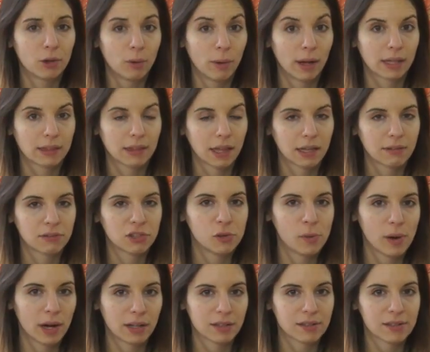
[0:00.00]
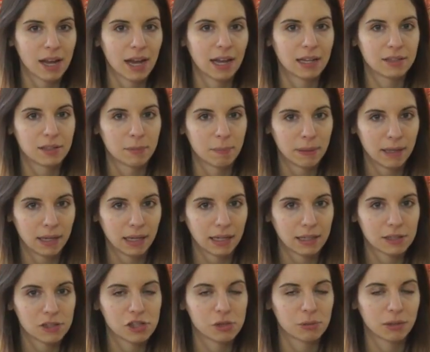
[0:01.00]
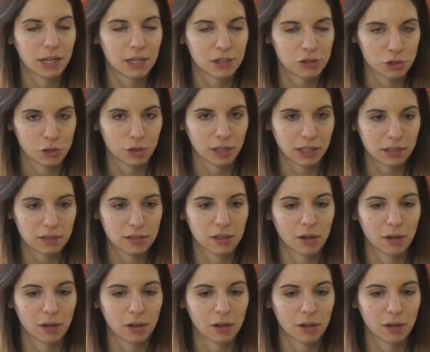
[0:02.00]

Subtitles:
quick that if she went outside to pee, she would get a treat.